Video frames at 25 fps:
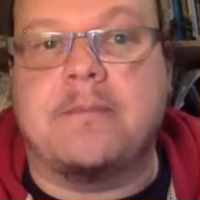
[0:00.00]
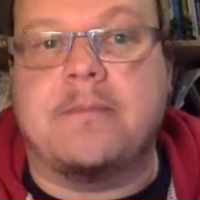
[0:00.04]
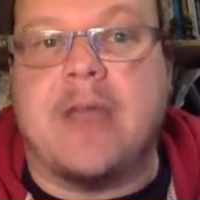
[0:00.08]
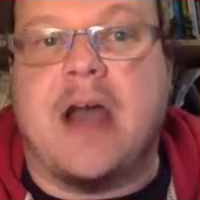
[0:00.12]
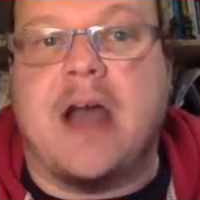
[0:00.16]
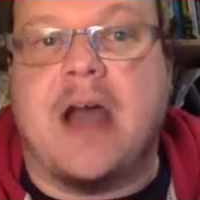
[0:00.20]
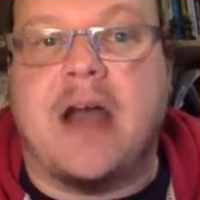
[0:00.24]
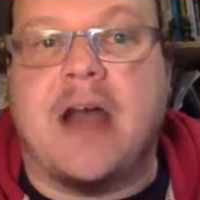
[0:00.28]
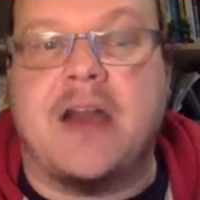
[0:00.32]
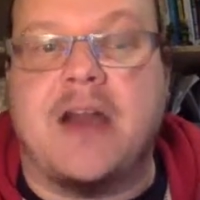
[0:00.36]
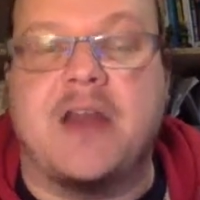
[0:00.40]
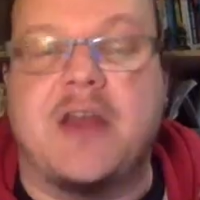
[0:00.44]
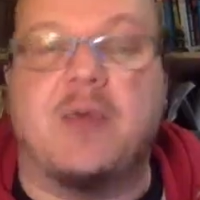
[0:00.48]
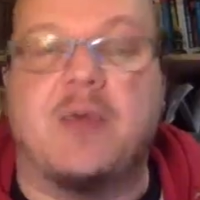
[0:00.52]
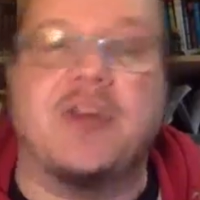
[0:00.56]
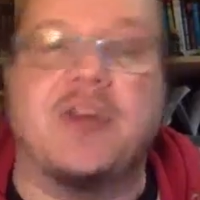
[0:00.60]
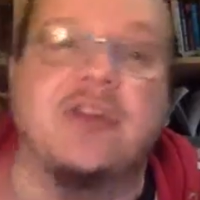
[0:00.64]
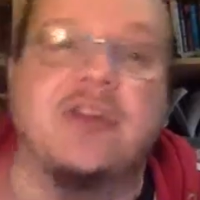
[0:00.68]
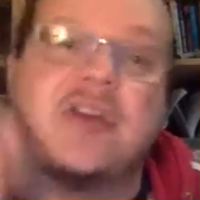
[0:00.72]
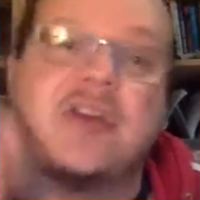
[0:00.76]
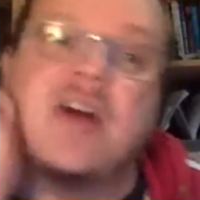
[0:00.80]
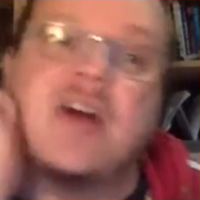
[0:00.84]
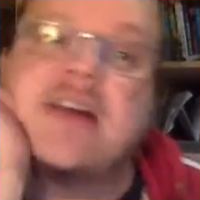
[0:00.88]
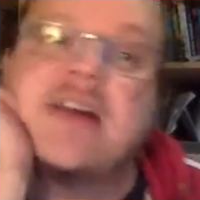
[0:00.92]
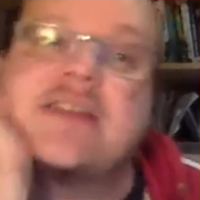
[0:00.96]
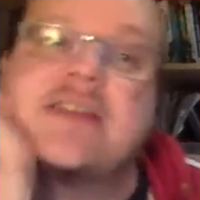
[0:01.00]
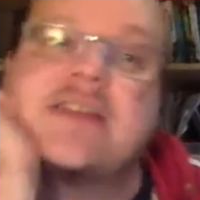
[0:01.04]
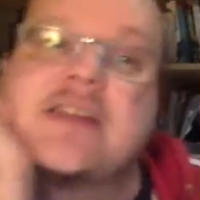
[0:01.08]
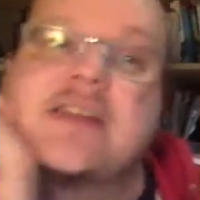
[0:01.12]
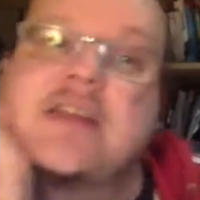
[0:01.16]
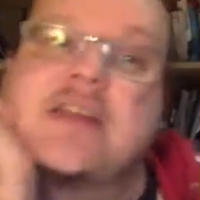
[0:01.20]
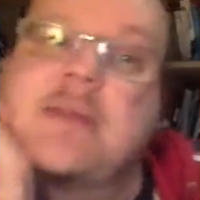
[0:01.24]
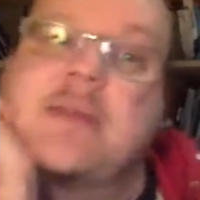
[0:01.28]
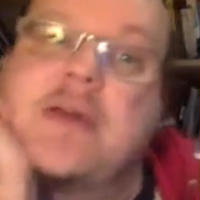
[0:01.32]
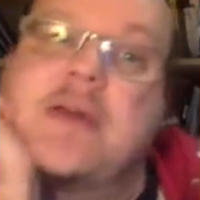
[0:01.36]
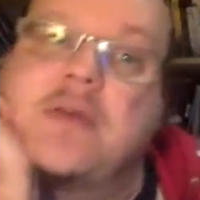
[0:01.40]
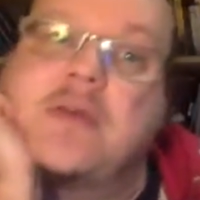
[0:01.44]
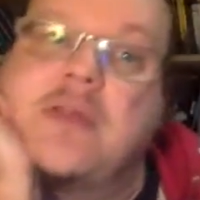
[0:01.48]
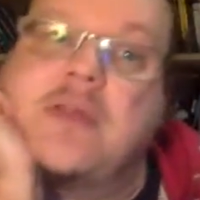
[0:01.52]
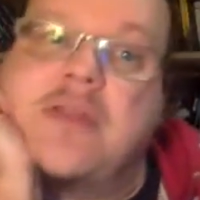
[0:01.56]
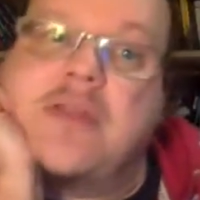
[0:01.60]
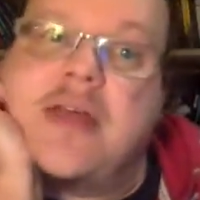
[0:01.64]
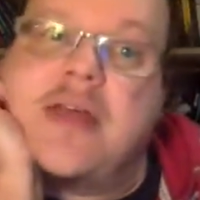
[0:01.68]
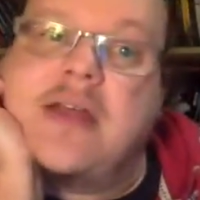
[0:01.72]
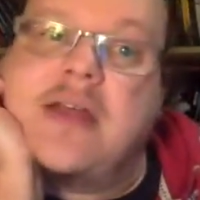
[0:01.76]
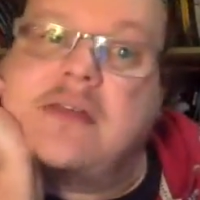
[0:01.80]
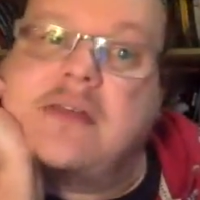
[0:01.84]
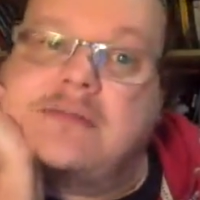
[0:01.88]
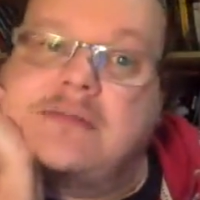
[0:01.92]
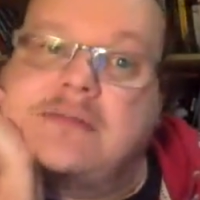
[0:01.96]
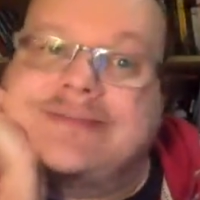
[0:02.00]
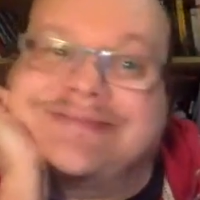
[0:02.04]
I don't know what you guys think about all of that.